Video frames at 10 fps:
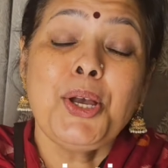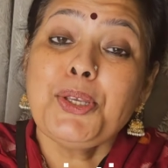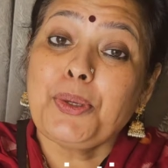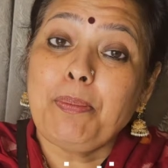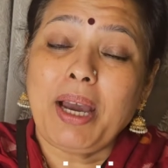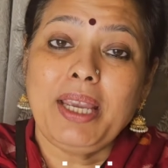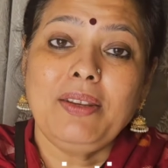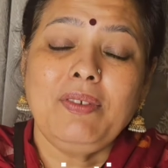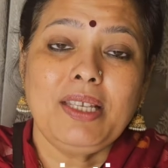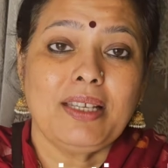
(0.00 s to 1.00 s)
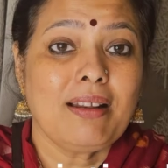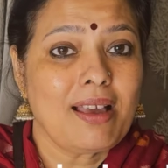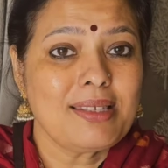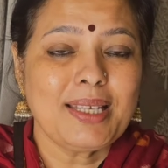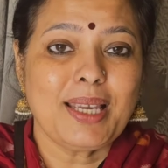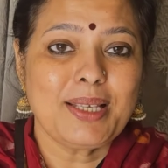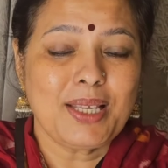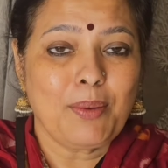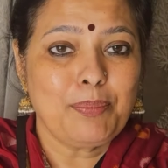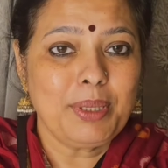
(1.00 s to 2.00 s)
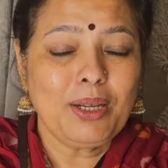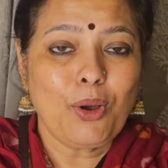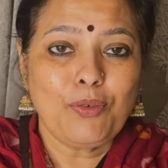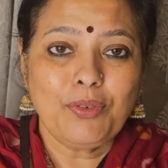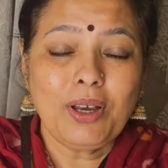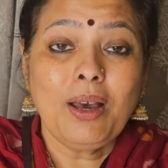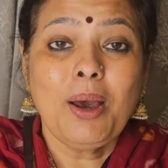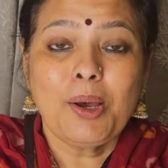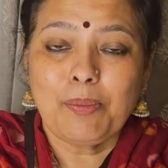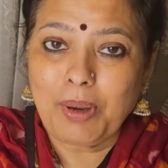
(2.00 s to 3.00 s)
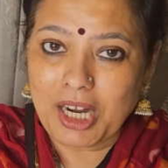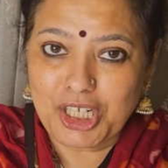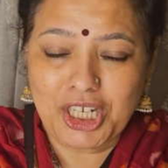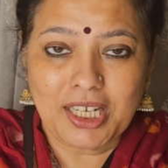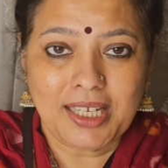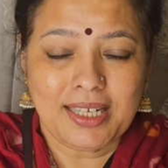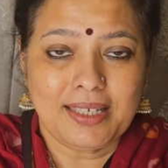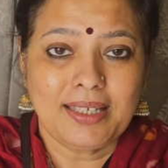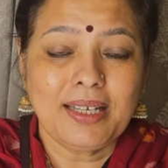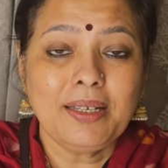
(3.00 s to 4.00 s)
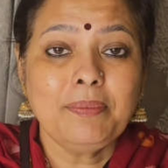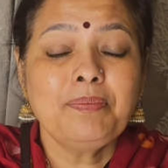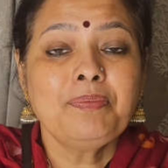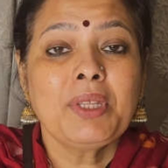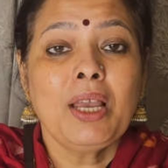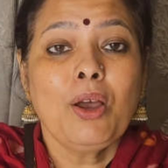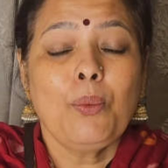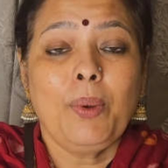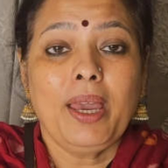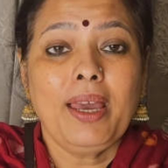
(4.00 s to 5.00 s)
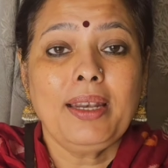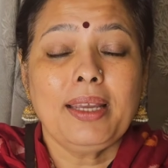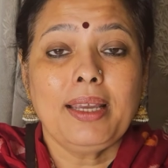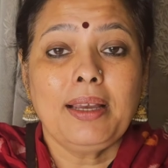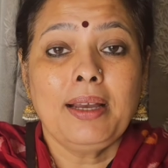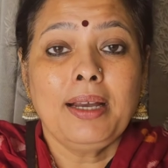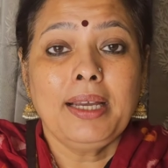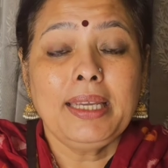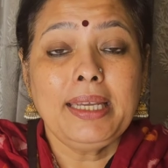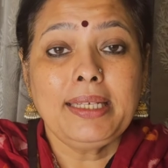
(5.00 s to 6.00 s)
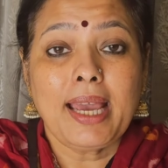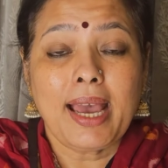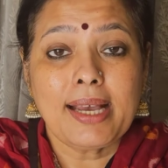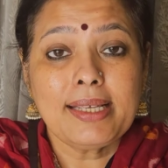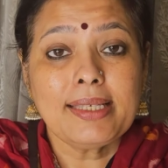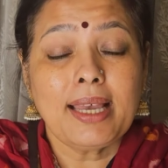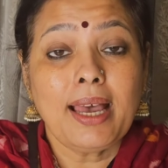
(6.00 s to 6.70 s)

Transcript: So Bhairavi is a classic example of a Bhashanga raga where it has